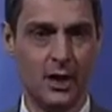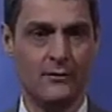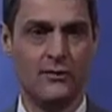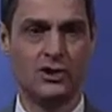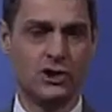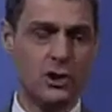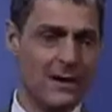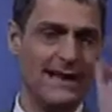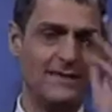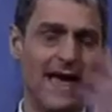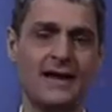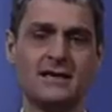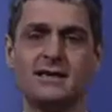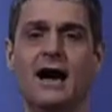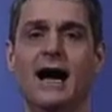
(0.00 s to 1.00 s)
For during
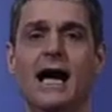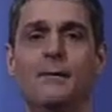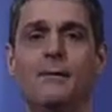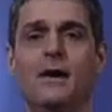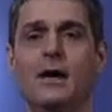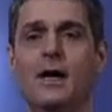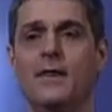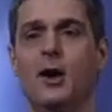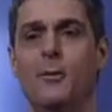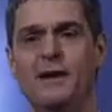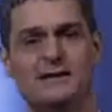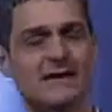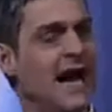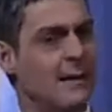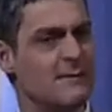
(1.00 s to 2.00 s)
that time, there'll be
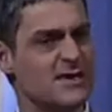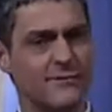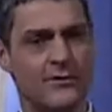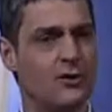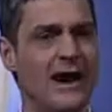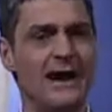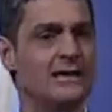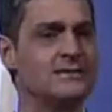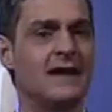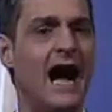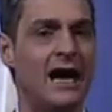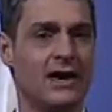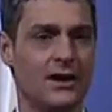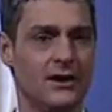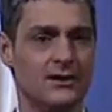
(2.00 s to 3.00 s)
times of great
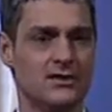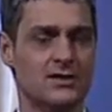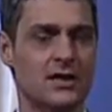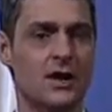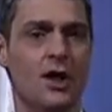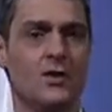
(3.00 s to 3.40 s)
darkness.